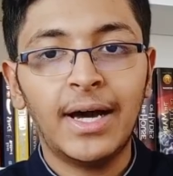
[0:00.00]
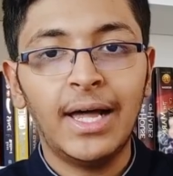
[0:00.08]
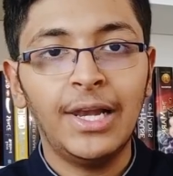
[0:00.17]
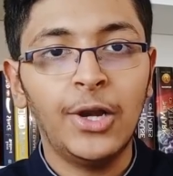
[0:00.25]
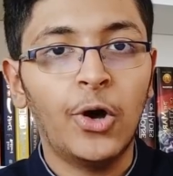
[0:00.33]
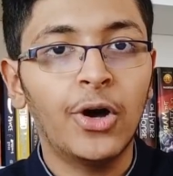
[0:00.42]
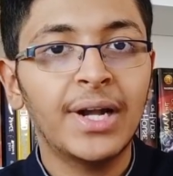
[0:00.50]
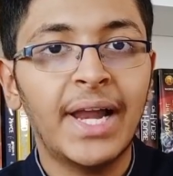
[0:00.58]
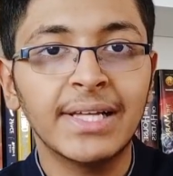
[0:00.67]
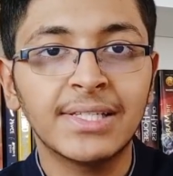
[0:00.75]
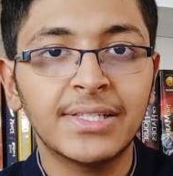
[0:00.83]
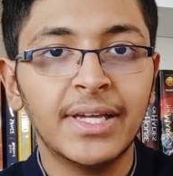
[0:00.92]
a
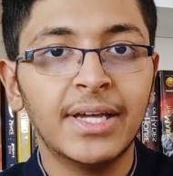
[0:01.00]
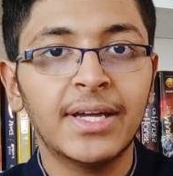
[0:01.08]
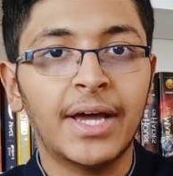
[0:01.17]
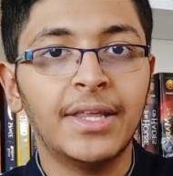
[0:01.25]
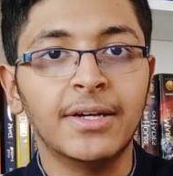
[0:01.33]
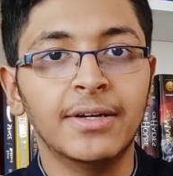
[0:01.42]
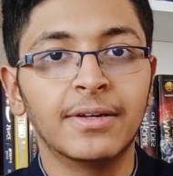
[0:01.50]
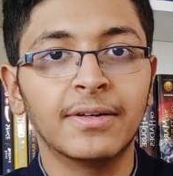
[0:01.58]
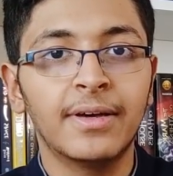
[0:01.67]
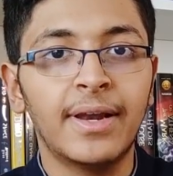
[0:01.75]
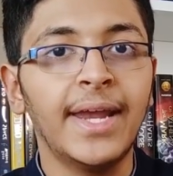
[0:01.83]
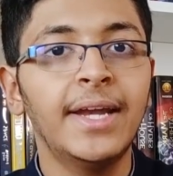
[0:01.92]
long-lasting career,
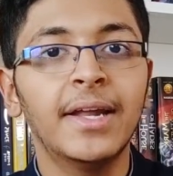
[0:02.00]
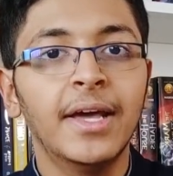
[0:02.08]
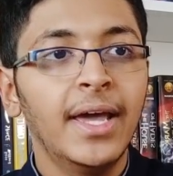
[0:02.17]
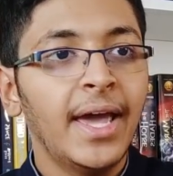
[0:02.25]
right?